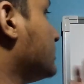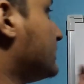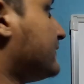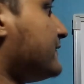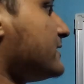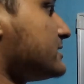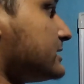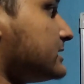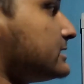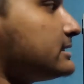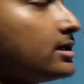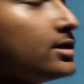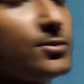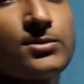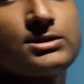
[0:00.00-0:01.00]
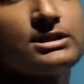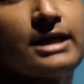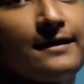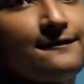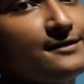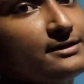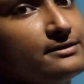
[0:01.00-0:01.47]
The first and the second question
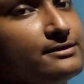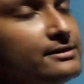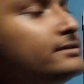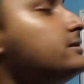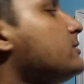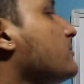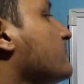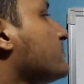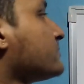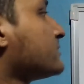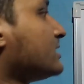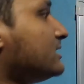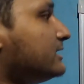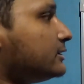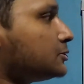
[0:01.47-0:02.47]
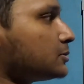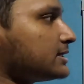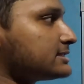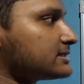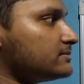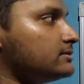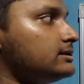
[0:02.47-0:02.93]
I have written here. They two
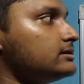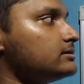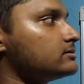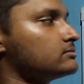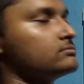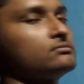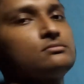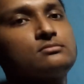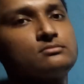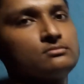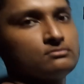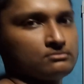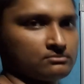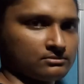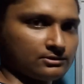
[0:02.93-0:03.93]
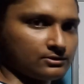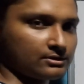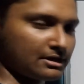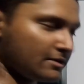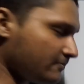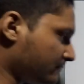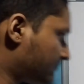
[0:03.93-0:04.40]
are similar.
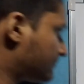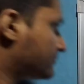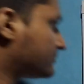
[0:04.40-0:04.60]
Okay.